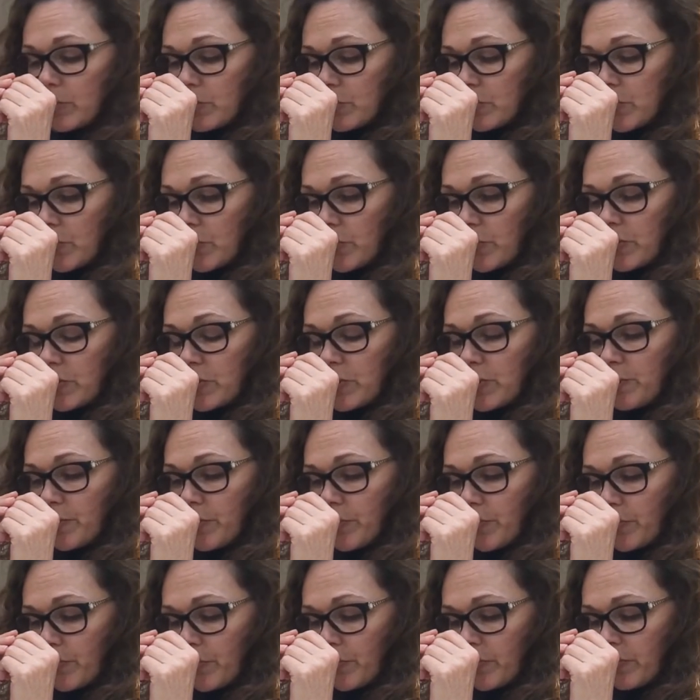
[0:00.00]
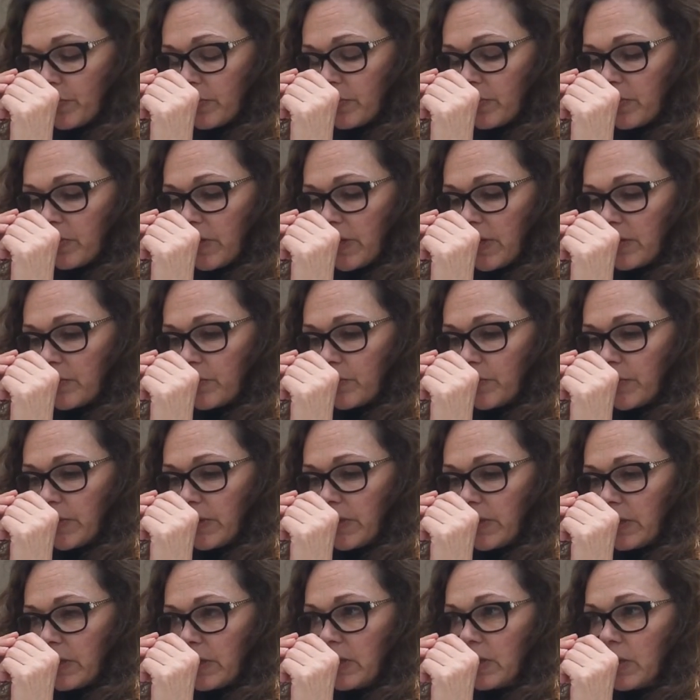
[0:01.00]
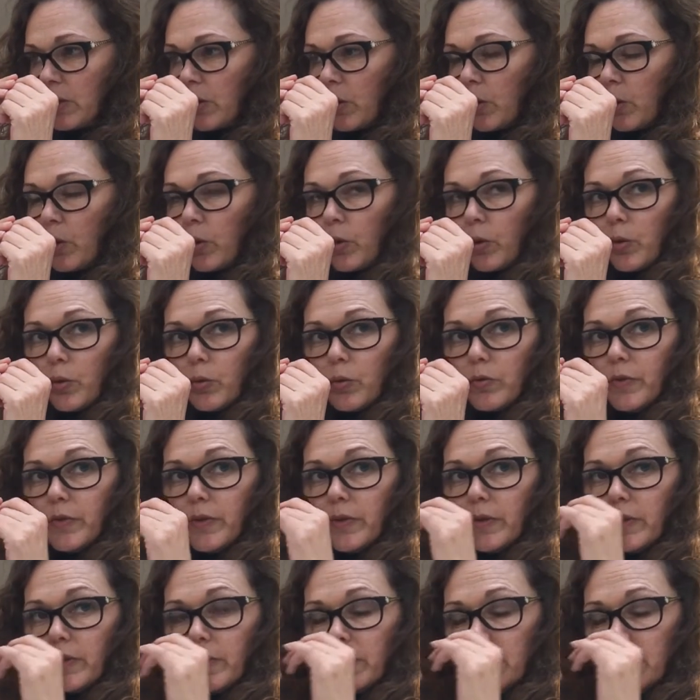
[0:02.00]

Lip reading: so it's important that we hold the